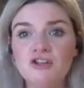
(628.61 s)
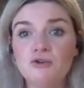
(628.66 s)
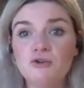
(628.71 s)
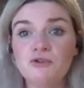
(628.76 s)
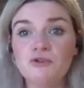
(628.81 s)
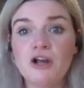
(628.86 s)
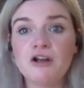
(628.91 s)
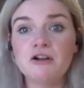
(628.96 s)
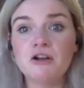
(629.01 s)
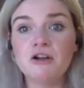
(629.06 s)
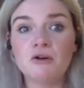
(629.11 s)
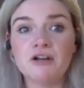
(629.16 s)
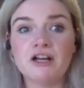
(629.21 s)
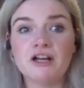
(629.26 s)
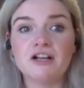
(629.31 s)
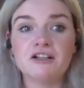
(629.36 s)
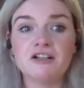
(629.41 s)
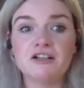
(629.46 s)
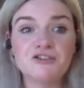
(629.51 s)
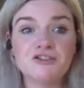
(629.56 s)
you're no
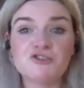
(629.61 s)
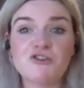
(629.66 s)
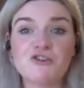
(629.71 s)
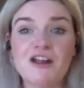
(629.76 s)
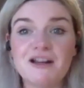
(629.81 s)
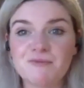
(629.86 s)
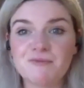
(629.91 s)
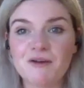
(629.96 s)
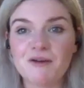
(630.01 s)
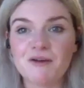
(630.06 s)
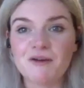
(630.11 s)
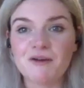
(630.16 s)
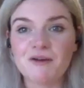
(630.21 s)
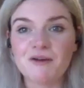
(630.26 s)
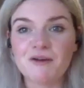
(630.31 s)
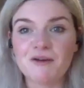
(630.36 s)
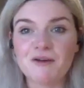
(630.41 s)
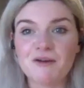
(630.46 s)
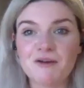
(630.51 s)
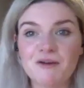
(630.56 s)
longer constrained by
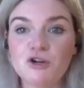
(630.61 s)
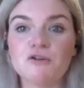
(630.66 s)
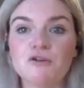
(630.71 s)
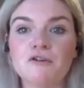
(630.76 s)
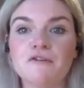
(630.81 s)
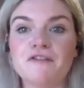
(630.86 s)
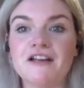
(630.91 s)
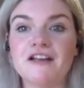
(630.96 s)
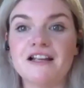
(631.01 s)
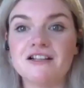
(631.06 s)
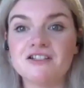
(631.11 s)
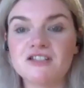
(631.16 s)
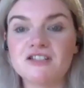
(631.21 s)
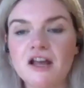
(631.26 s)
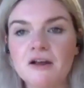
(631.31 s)
physical geography.